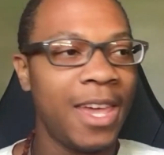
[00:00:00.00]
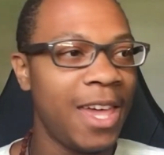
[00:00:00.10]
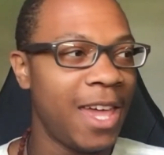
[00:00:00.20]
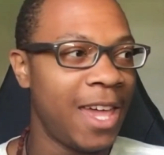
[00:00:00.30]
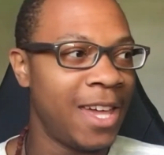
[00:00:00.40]

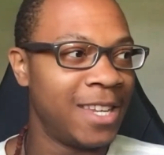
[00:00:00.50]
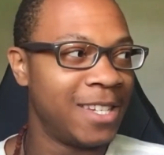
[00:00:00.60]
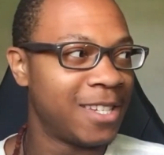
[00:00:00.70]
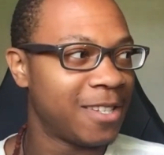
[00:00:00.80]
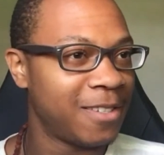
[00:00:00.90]

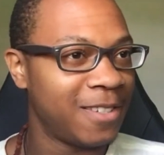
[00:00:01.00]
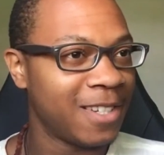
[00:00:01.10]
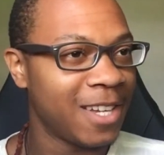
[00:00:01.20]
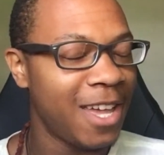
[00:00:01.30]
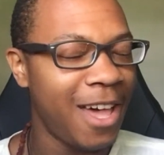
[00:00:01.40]
And
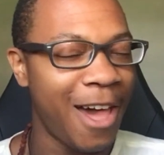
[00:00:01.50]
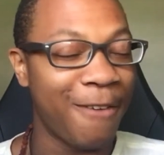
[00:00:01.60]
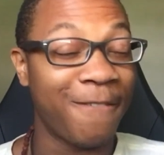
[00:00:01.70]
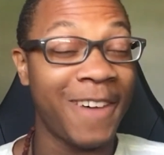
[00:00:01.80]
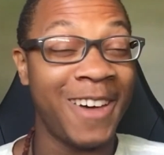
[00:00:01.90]
I
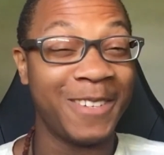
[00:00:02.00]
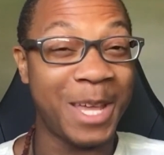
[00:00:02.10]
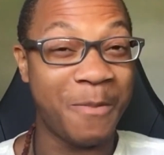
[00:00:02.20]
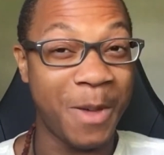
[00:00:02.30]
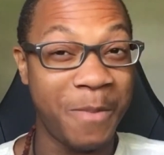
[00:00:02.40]
found that
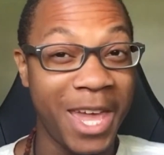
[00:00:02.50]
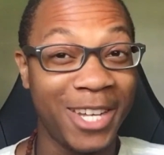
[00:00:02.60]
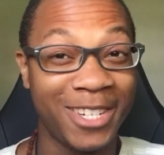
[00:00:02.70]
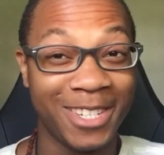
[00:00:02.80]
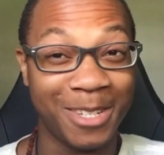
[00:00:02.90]
my
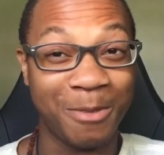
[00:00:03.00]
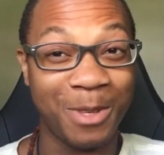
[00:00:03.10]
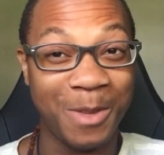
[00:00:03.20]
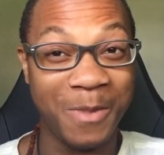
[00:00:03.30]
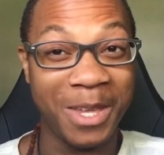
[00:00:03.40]
patience is
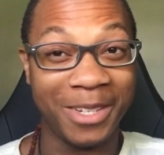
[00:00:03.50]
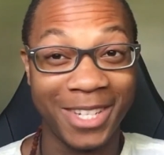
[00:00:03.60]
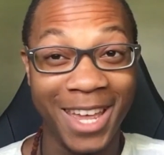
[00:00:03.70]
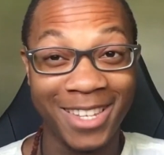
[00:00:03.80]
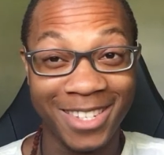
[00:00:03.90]
really being
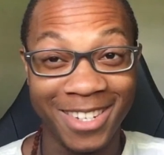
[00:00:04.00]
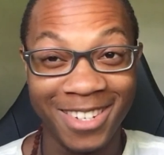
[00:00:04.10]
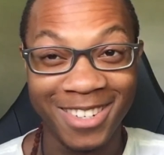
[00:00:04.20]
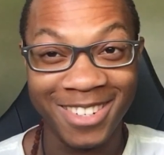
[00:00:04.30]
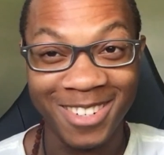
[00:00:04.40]
tested
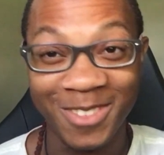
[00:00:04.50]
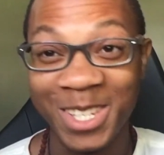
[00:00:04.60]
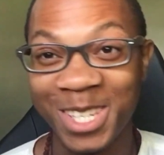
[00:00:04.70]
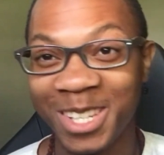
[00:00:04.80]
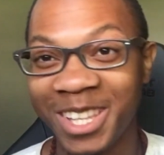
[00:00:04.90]

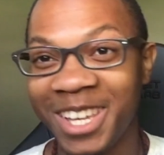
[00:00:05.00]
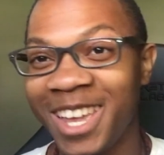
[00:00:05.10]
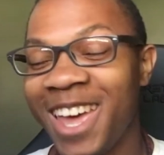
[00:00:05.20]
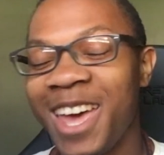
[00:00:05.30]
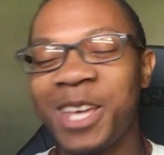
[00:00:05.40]
recently.
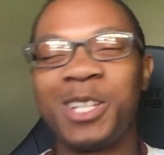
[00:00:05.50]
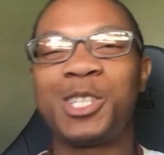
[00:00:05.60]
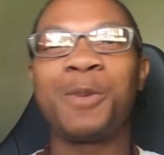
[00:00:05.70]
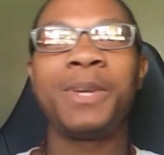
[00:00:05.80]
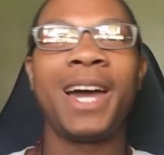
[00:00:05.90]
To
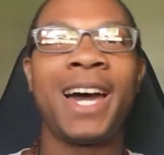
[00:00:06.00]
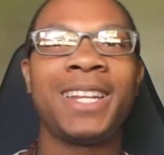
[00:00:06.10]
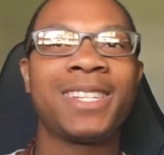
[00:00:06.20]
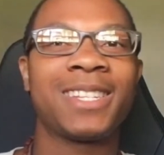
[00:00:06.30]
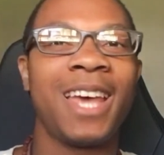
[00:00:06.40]
be
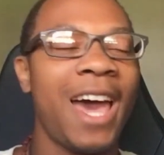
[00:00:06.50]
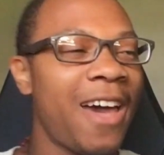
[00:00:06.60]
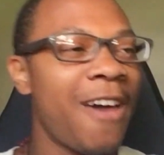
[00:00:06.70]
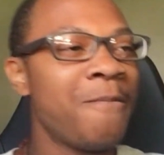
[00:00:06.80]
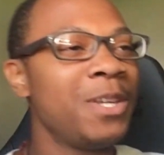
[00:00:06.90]
honest,
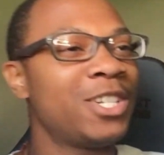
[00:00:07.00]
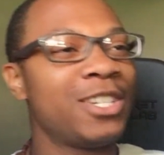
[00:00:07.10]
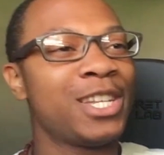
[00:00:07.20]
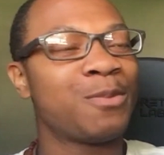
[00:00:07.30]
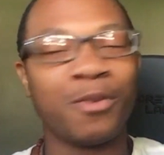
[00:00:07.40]
I've mentioned
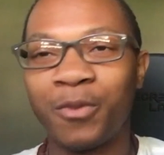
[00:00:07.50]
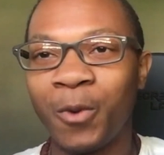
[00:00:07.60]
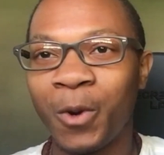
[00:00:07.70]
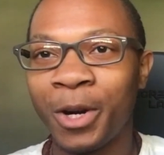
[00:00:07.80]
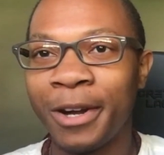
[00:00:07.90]
this
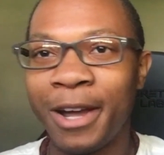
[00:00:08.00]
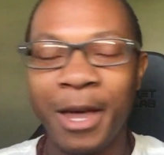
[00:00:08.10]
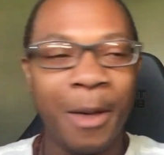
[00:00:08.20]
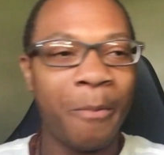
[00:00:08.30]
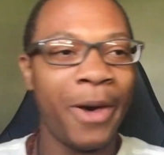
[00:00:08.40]
before,
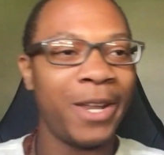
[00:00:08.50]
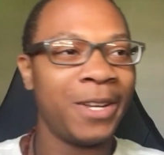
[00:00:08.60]
but